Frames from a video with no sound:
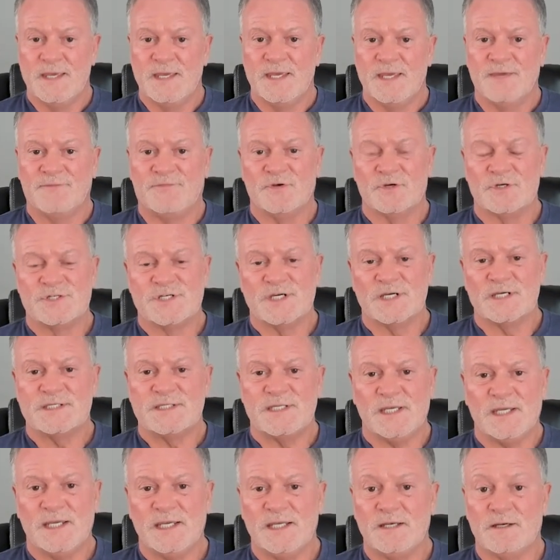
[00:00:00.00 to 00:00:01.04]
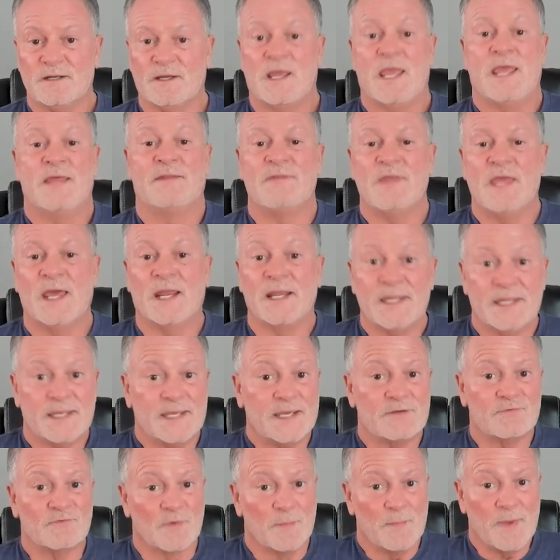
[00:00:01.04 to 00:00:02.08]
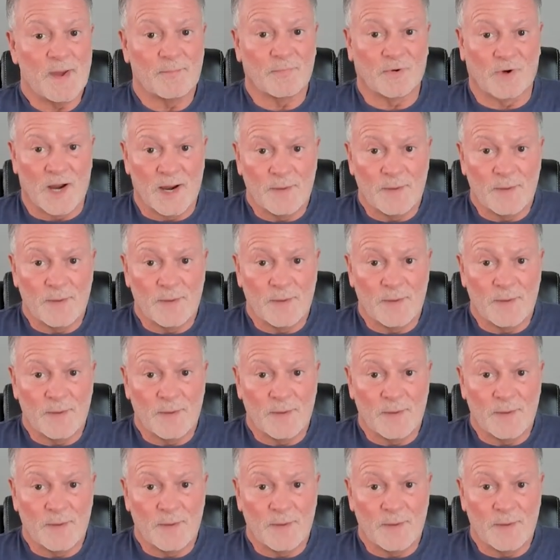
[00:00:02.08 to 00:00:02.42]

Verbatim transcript: If you just eat, and again, remember,